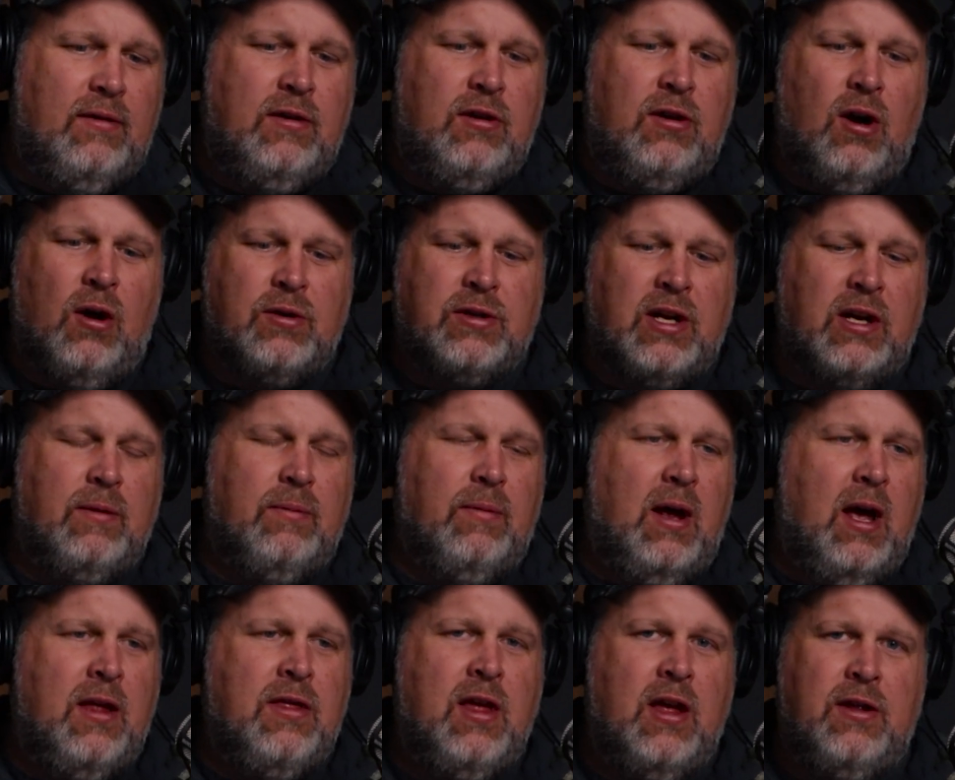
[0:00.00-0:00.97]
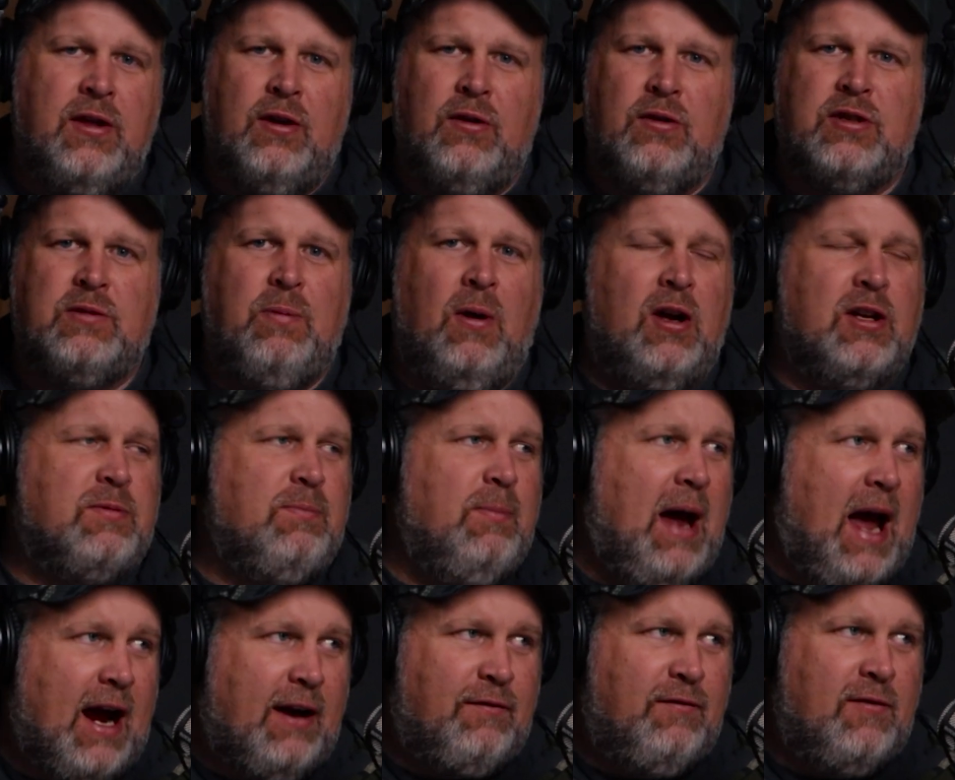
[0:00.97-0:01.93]
you're always going to, and then the response
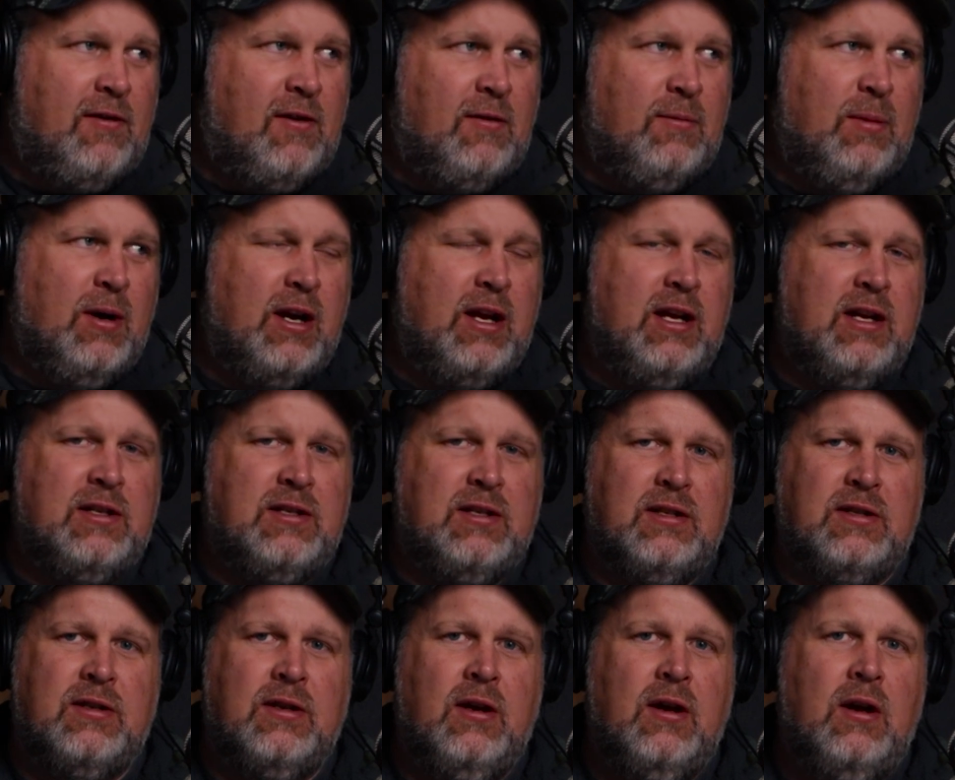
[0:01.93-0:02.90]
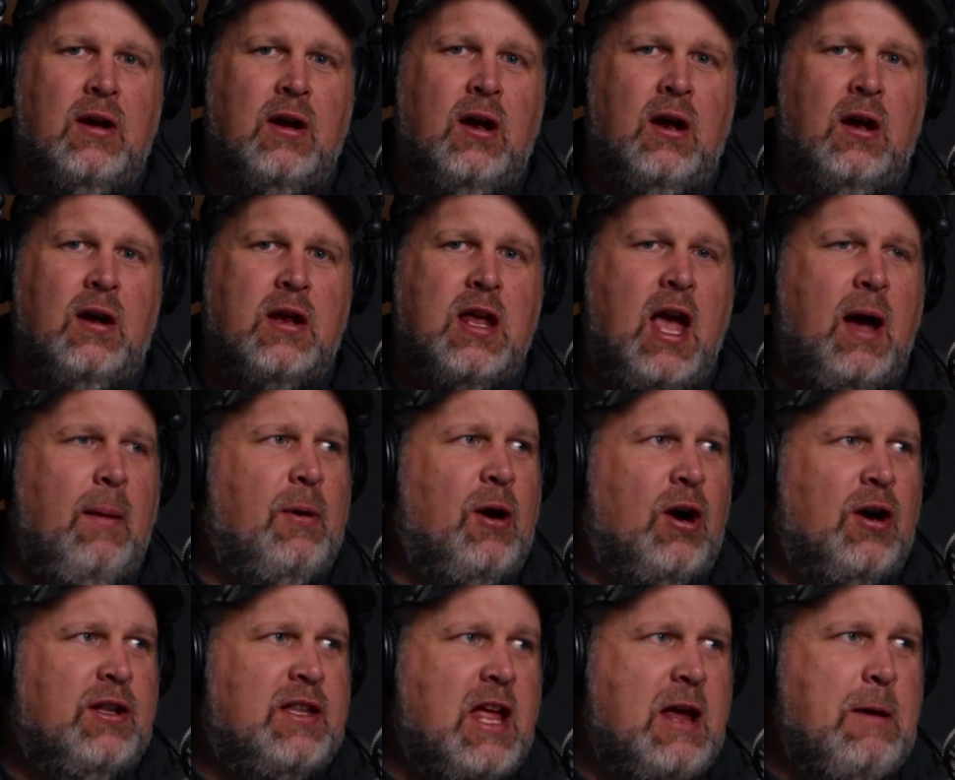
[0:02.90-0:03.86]
back from everybody is, yeah, but
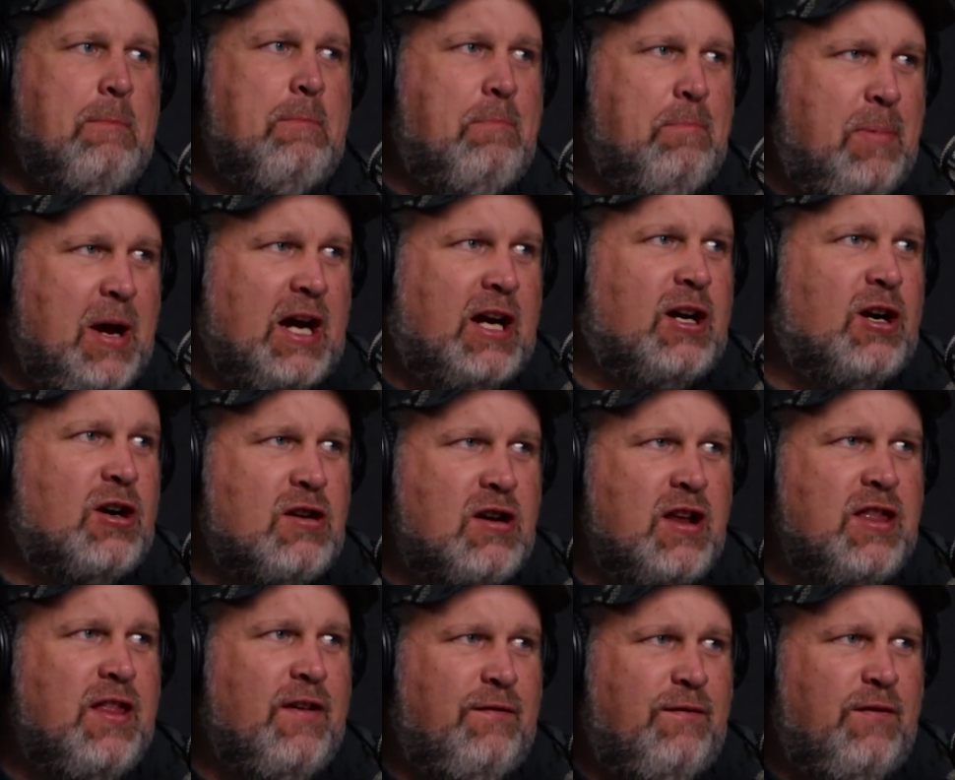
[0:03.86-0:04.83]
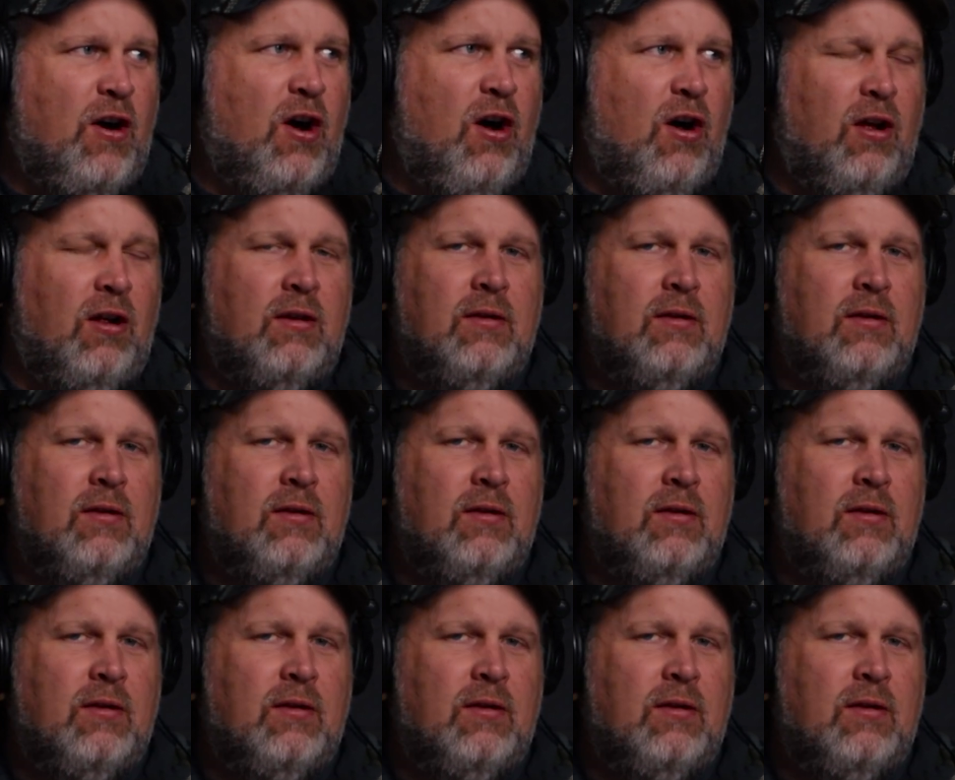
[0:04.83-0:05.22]
aren't they bigger in the fall?